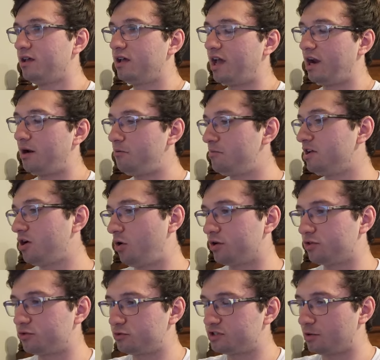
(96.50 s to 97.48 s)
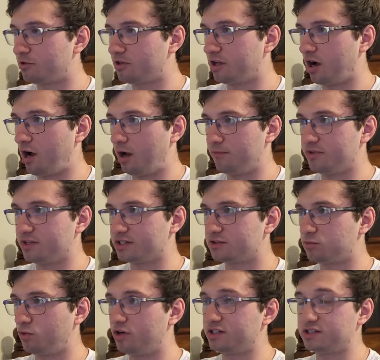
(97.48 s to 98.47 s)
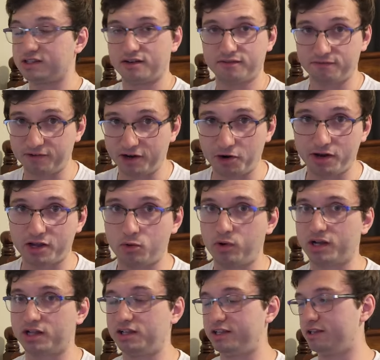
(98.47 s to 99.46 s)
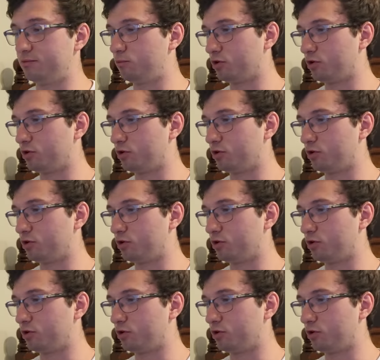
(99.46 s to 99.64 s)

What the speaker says: And I'm gonna be going through some of the obvious ones very quickly.